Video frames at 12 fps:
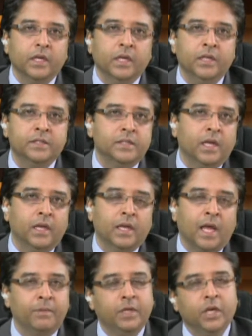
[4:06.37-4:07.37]
is that
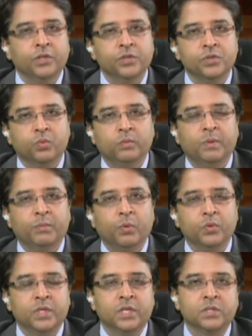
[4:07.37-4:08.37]
applications will be
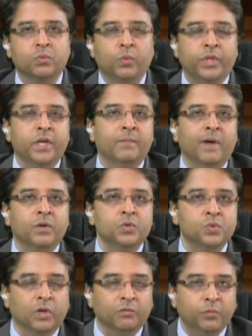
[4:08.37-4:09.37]
processed within about
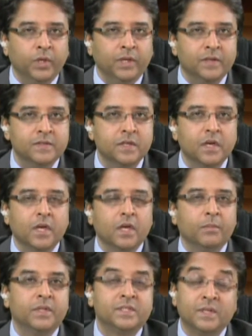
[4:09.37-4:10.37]
12 weeks,
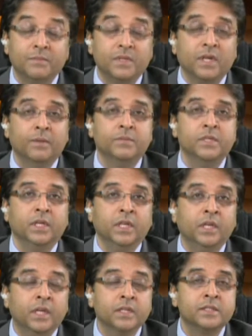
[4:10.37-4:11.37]
but sometimes
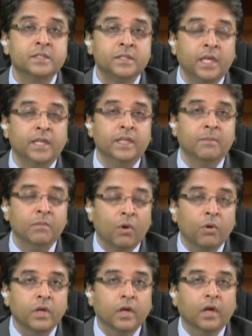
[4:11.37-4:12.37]
it does take them
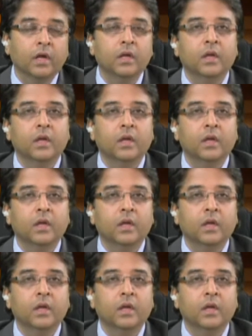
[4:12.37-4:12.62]
longer.